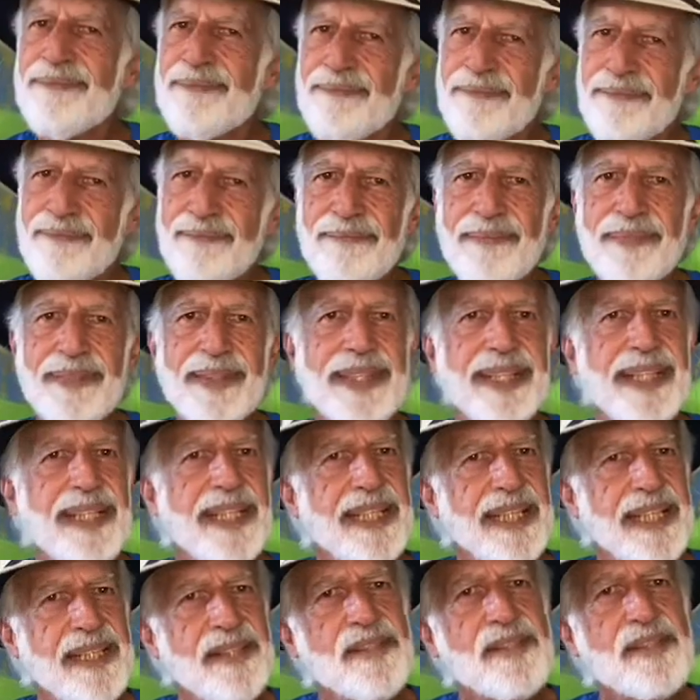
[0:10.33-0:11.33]
Hmm,
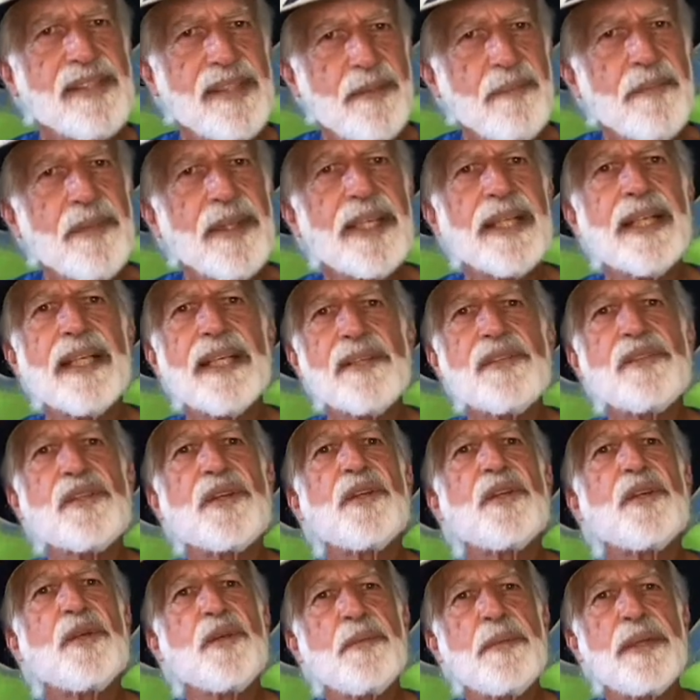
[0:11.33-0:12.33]
it's something us
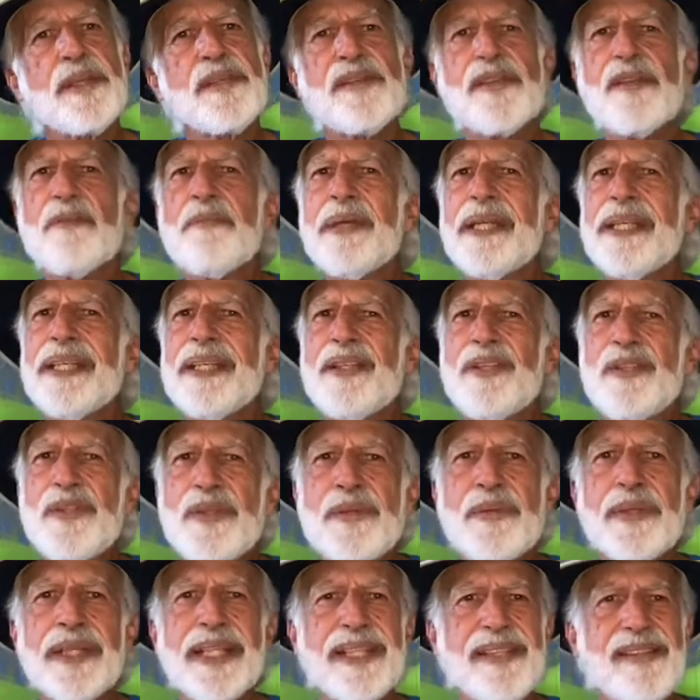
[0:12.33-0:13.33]
humans have been
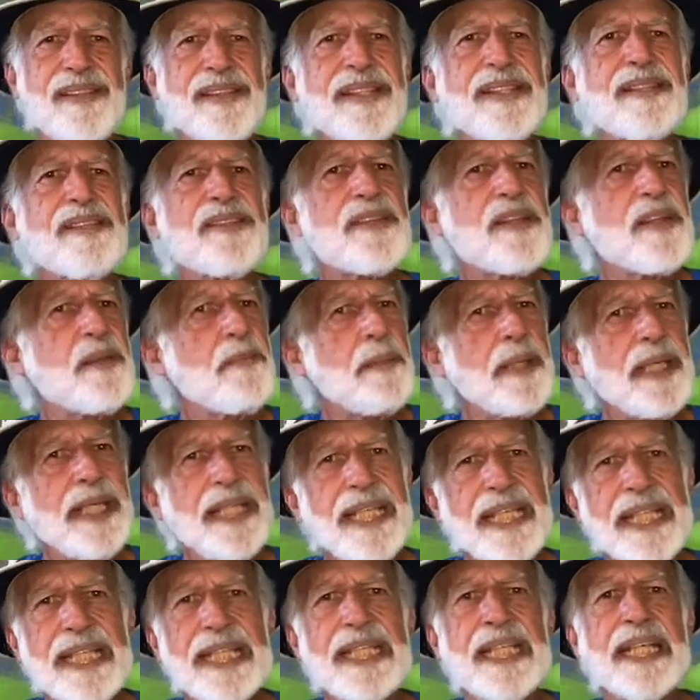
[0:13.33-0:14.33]
doing since the
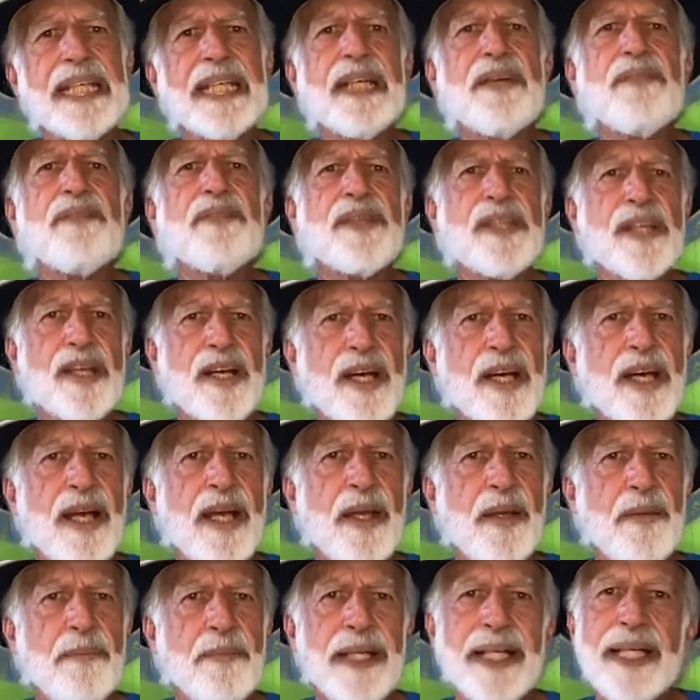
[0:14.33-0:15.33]
beginning of
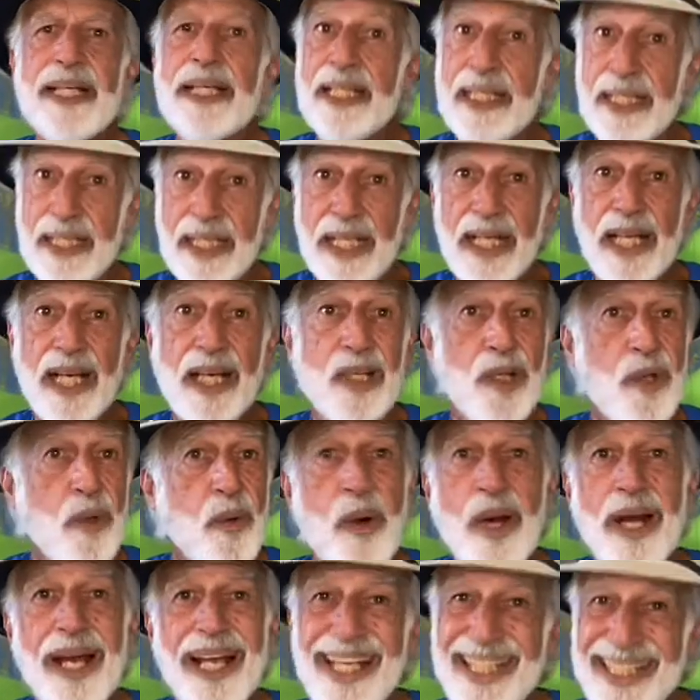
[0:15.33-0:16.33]
time, a
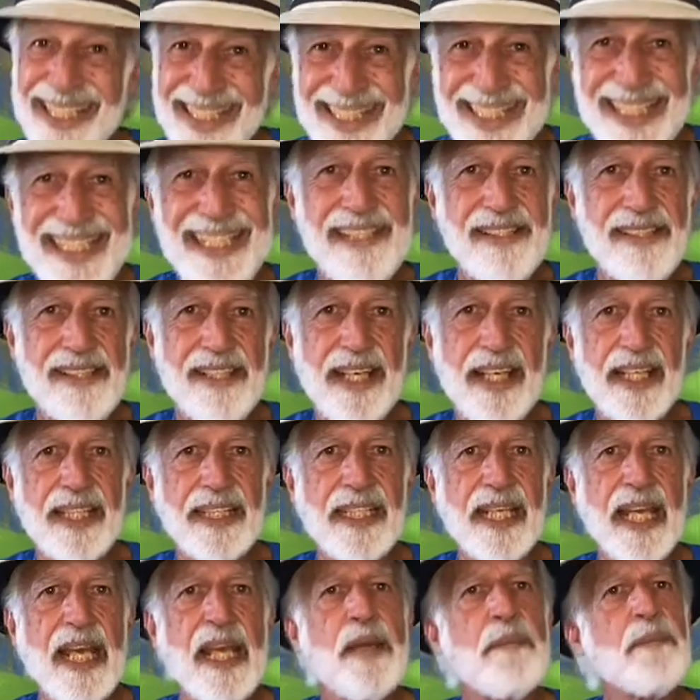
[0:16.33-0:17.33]
quiet inside
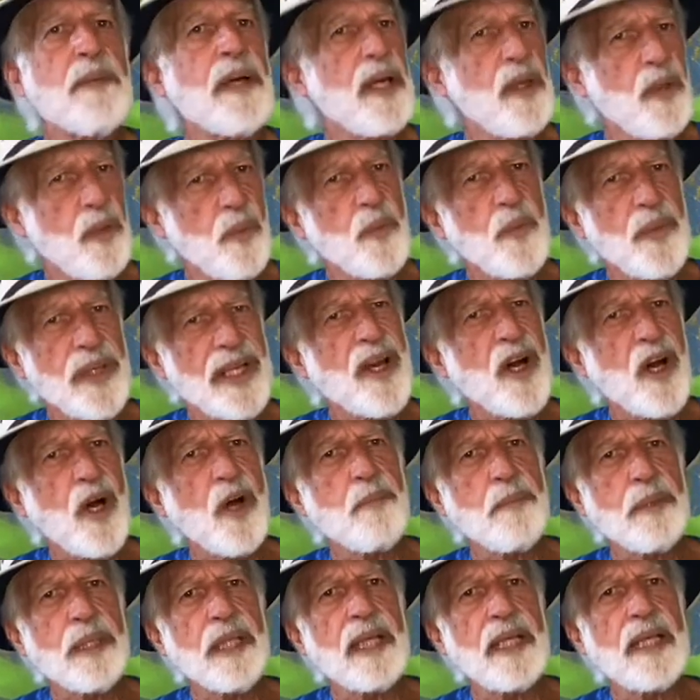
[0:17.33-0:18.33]
game we all
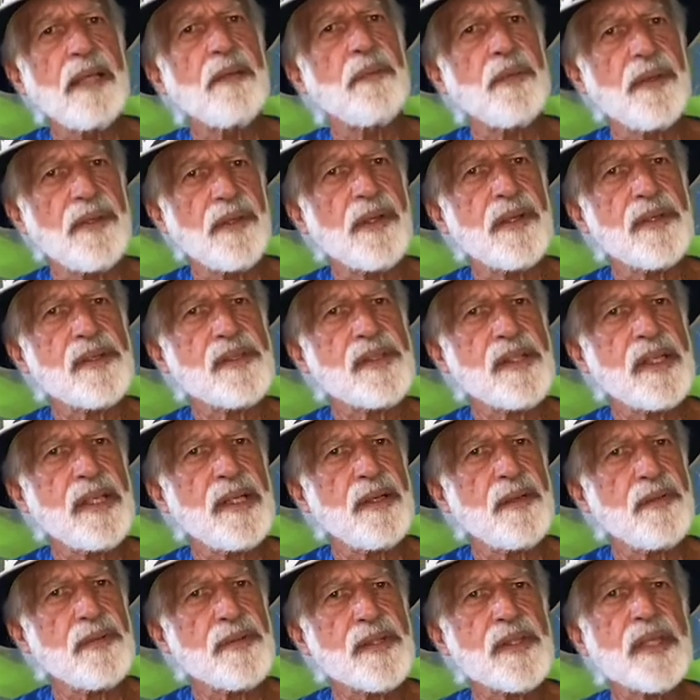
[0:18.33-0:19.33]
play with
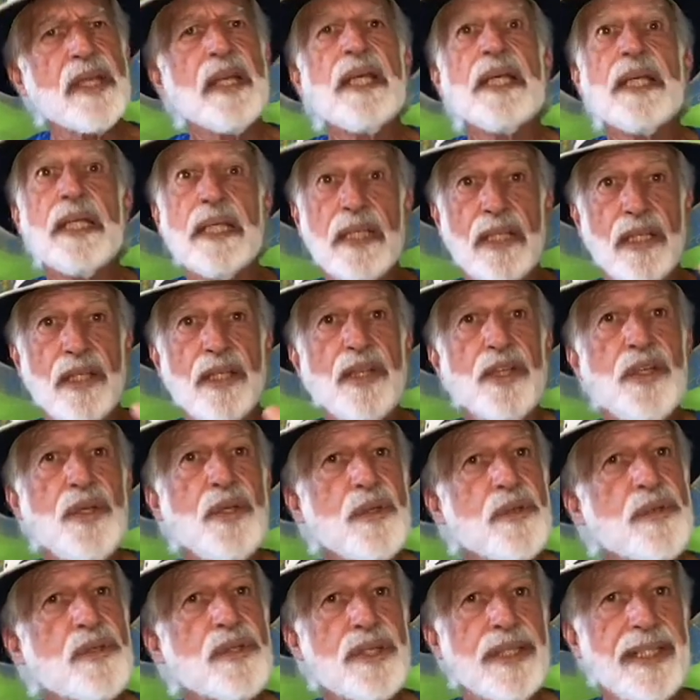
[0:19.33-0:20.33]
ourselves,
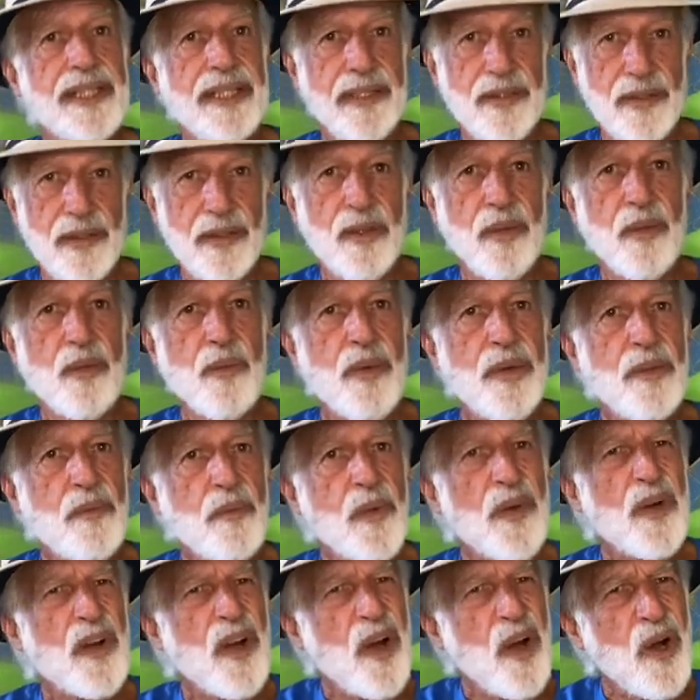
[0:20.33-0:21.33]
usually when
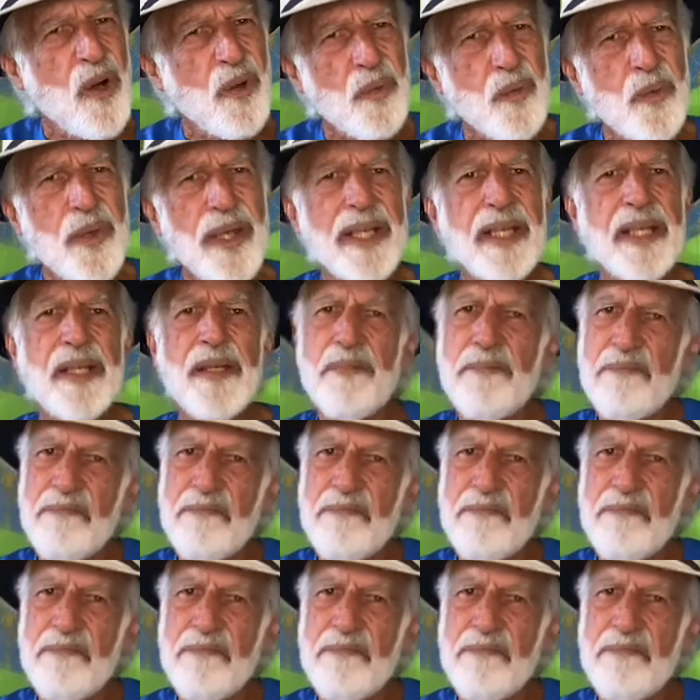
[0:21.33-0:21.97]
we're already